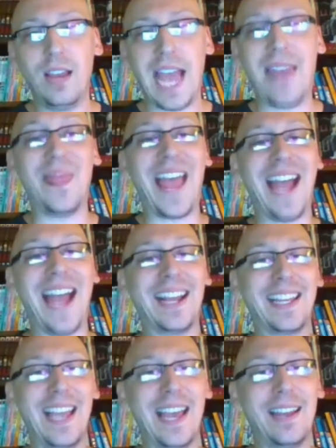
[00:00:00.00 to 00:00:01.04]
And that,
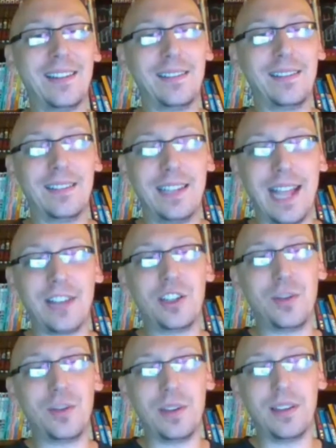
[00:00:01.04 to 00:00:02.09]
again, gets
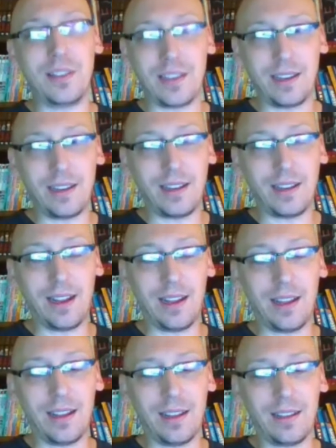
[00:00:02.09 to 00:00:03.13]
you into the
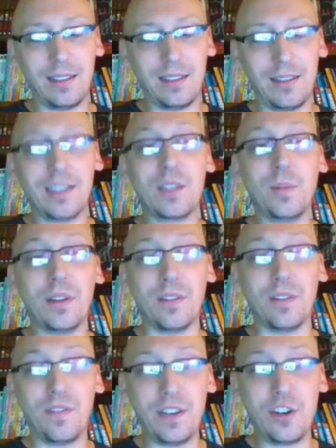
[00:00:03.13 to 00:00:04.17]
discipline
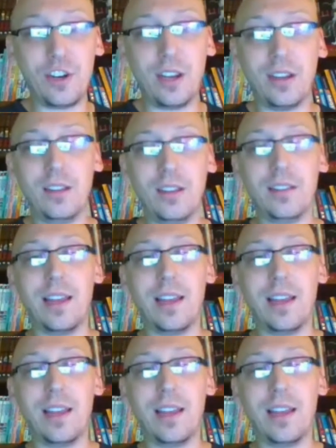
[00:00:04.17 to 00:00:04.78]
of finishing.